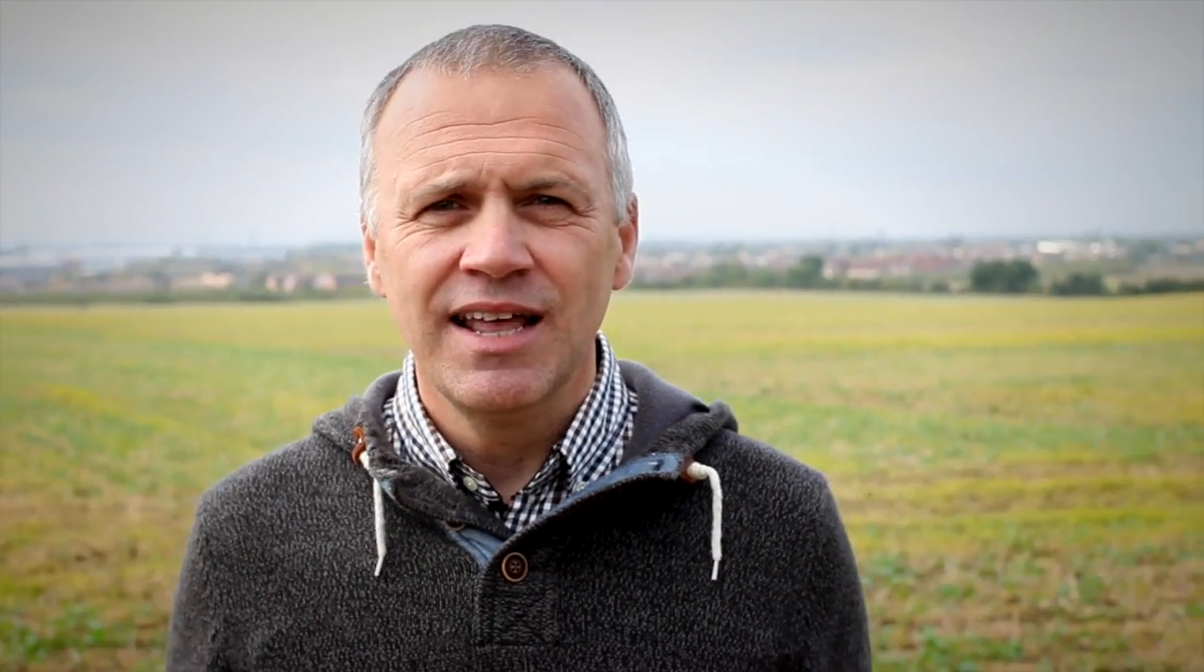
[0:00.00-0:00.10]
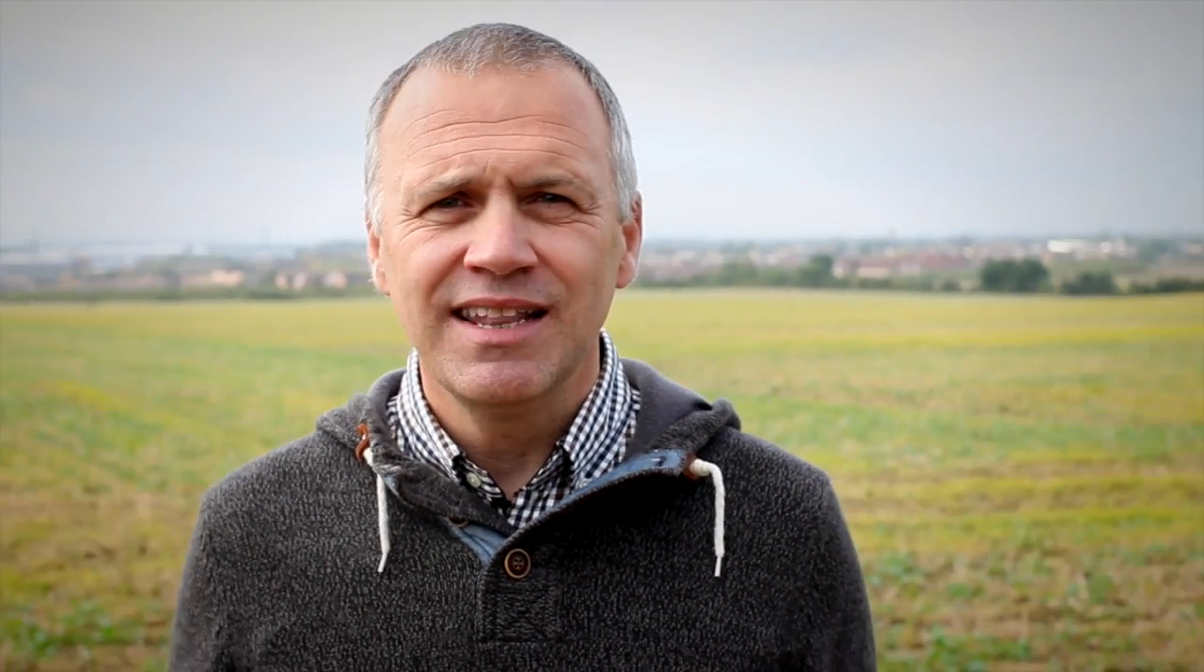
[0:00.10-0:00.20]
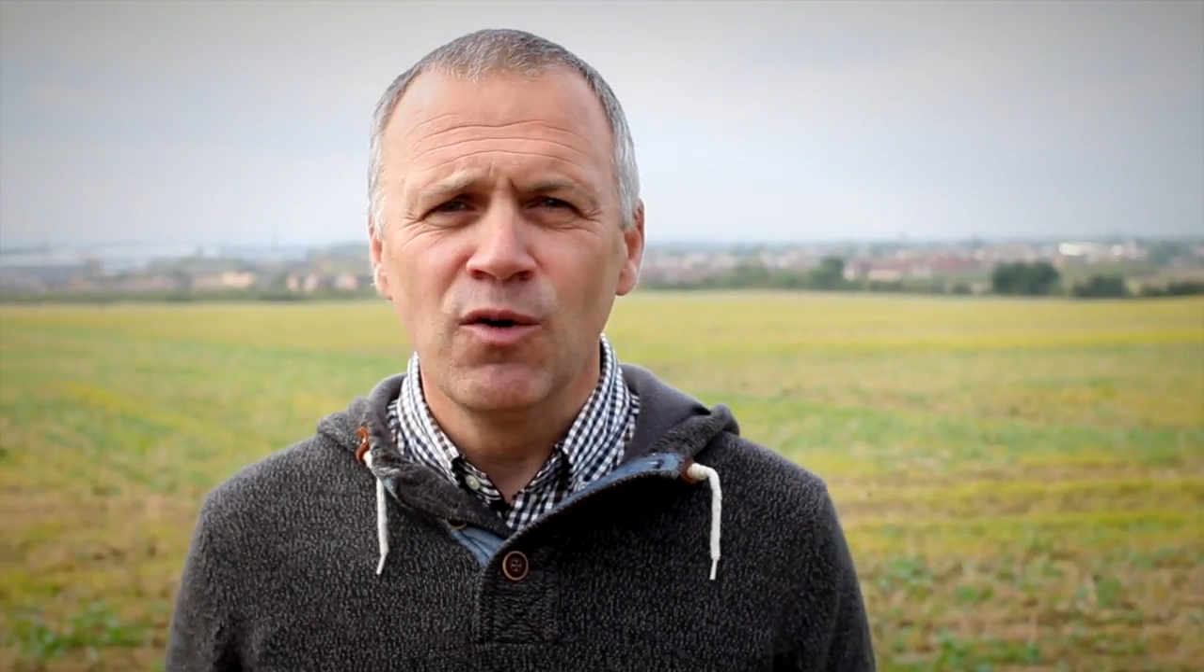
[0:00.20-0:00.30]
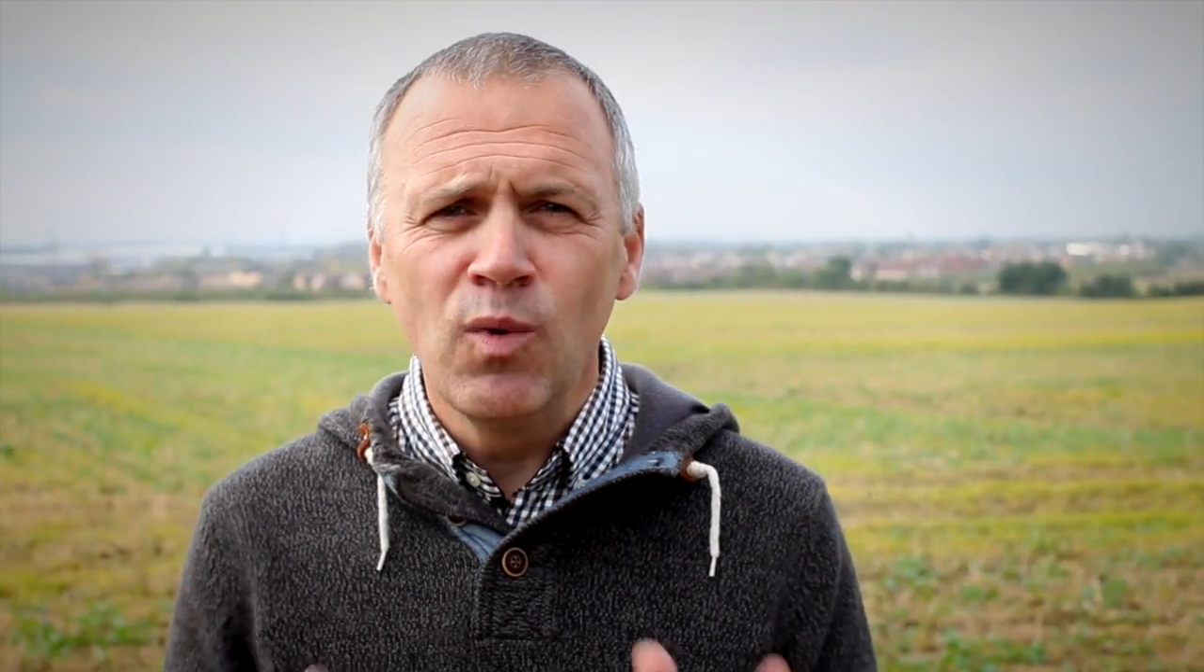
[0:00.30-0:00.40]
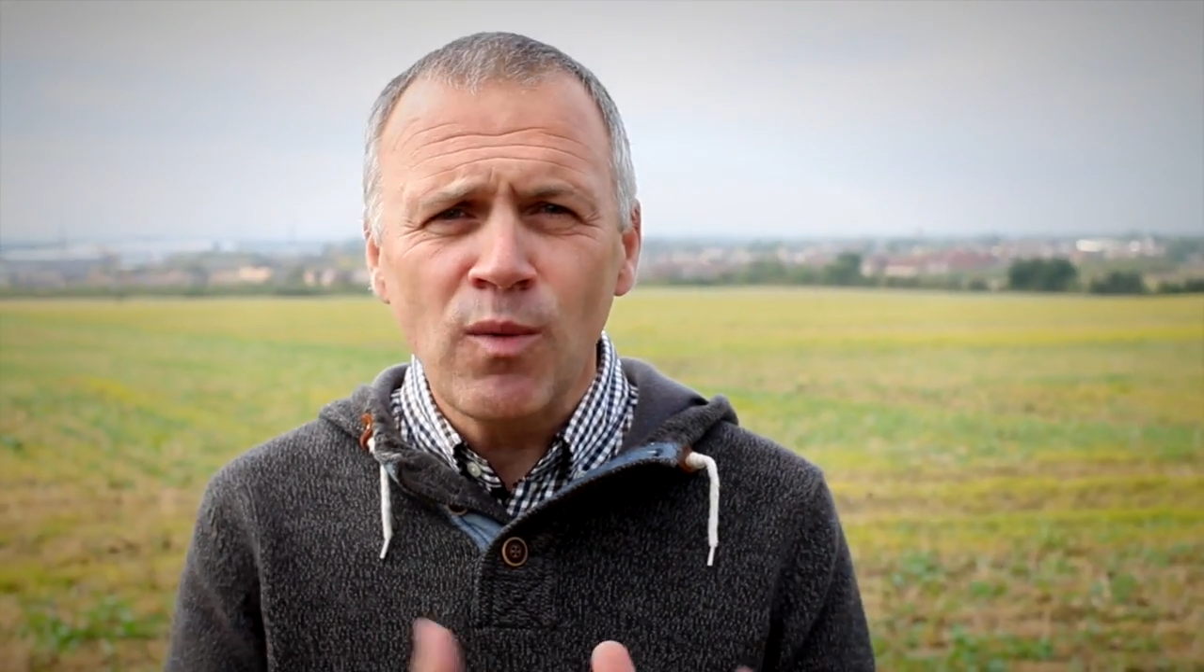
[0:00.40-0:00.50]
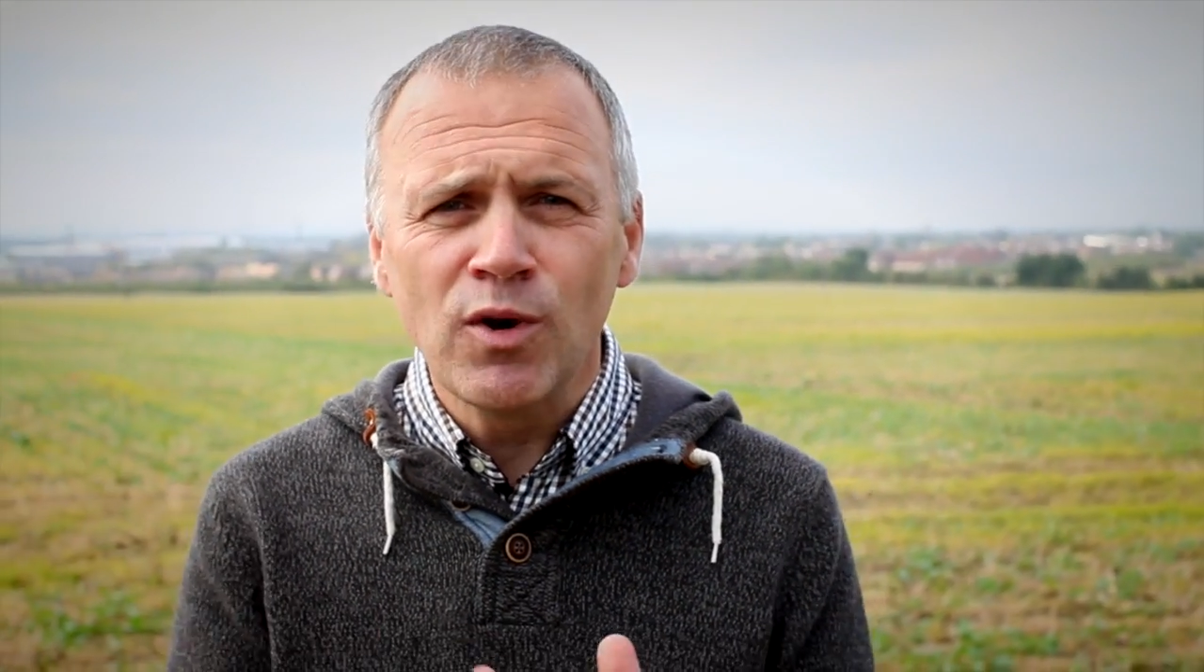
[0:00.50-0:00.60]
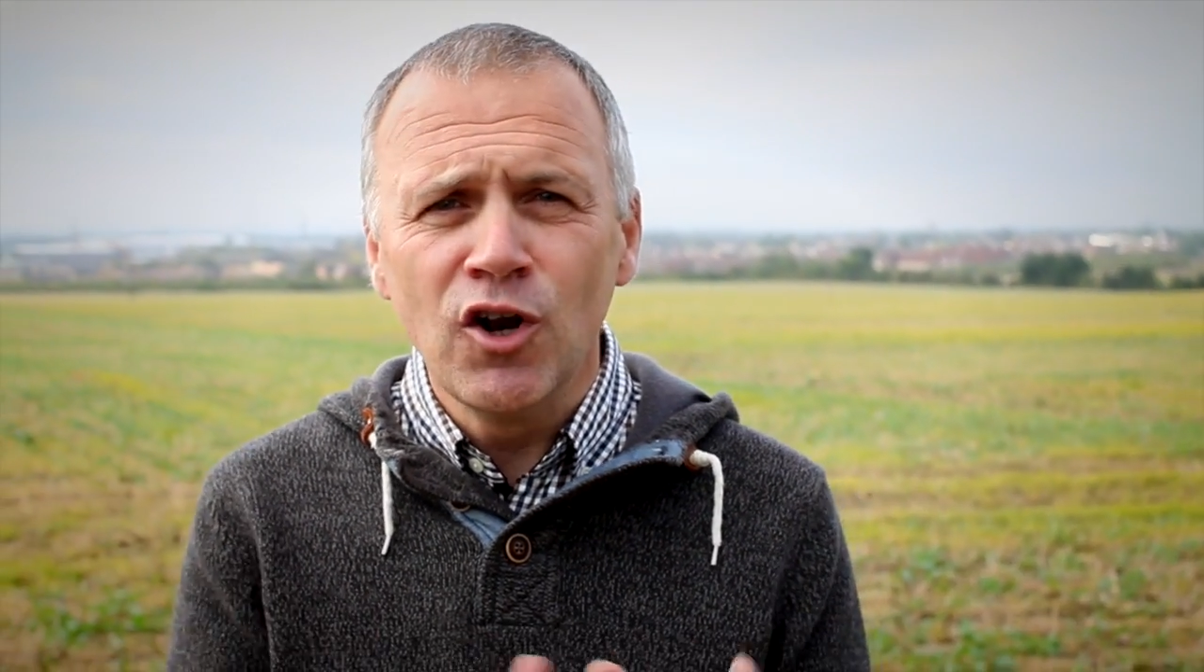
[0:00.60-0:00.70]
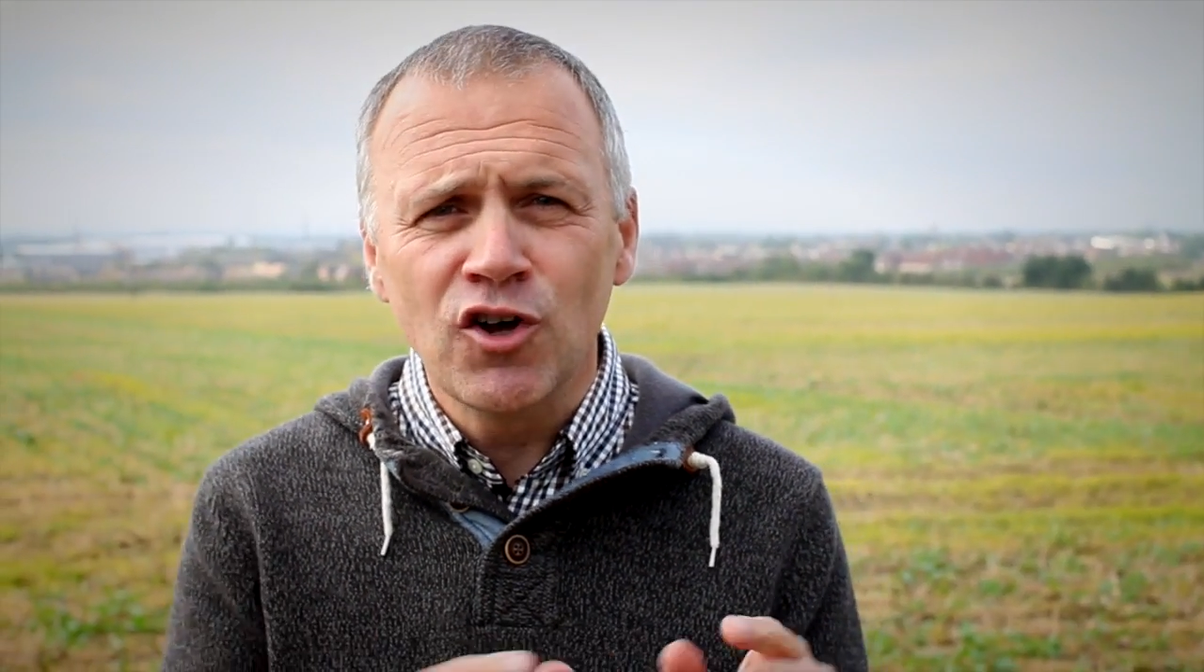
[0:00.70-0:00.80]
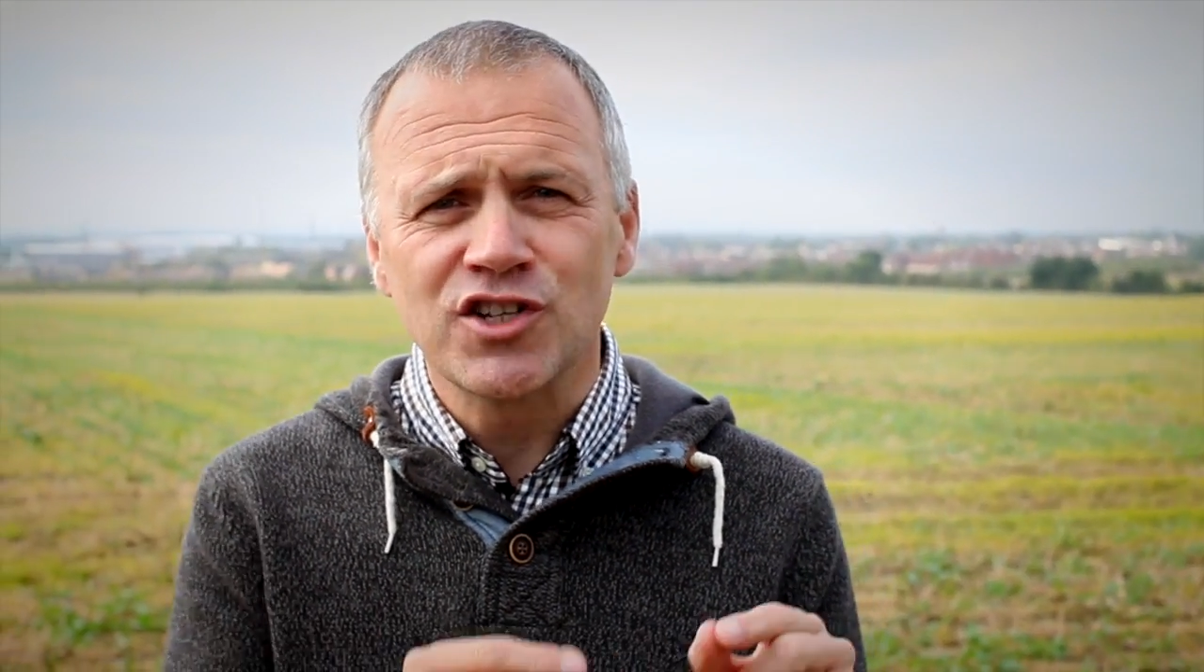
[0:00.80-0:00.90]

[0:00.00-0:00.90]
Now, we want to look at